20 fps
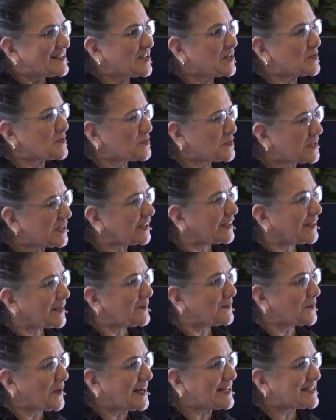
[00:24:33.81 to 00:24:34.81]
to
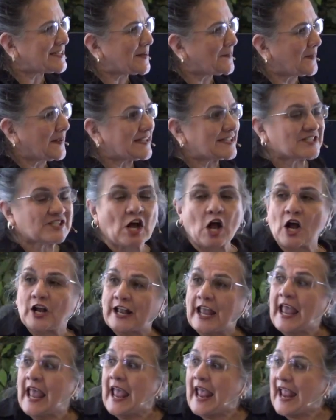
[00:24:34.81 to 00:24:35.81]
really embrace the peace
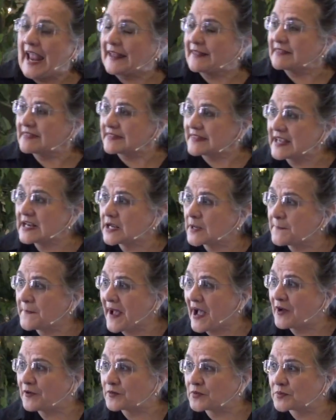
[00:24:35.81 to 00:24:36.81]
song and think
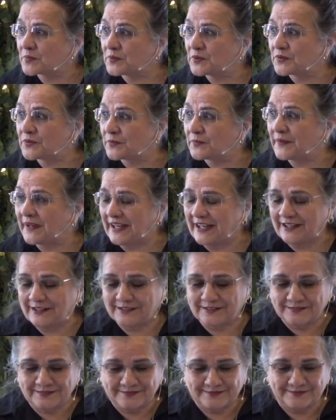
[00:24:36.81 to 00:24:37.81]
about through the
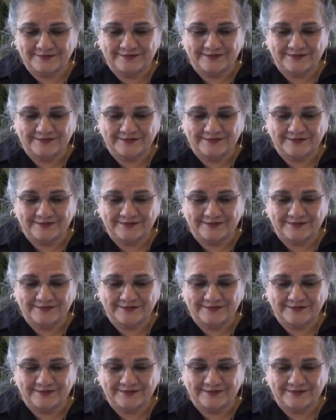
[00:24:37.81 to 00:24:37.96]
week,